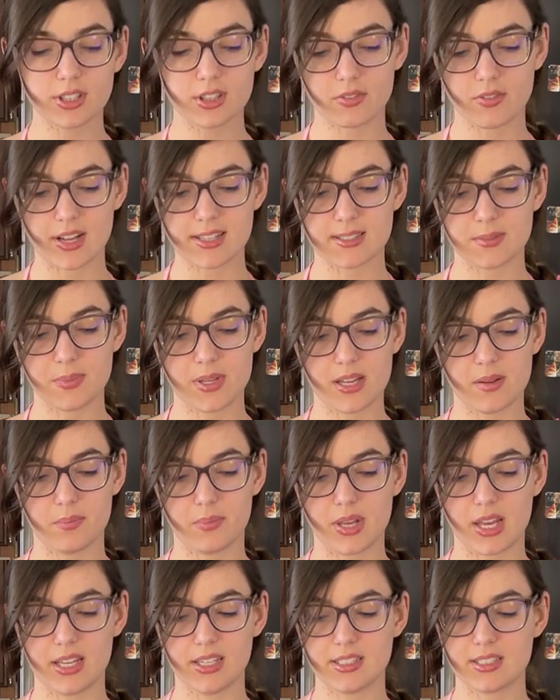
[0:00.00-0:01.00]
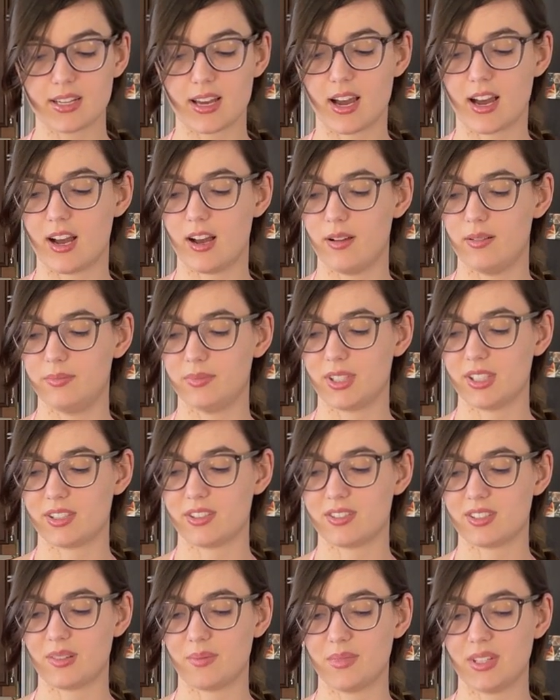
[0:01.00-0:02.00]
the recipe a bit because
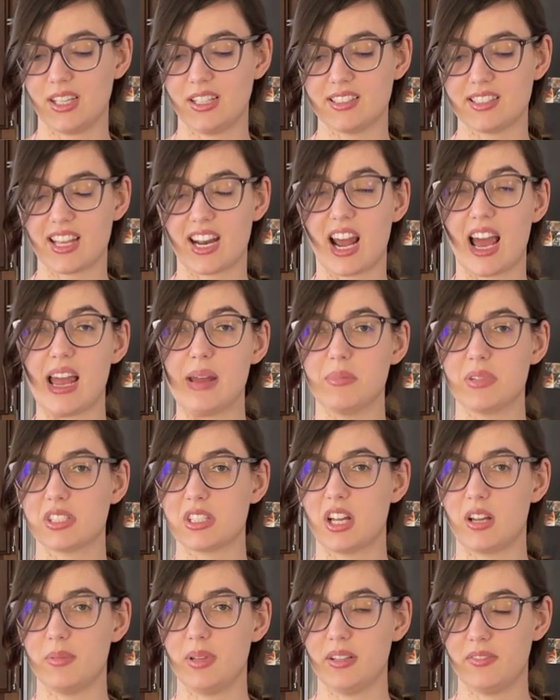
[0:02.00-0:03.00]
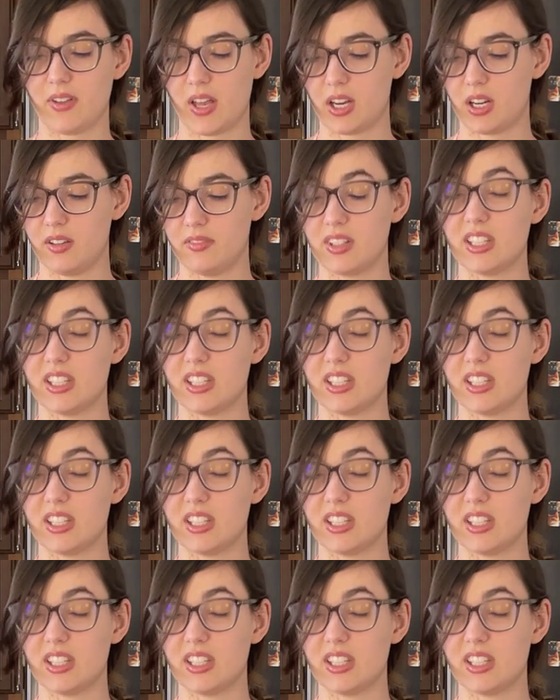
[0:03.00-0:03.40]
there's some things that I'm just not a big fan of.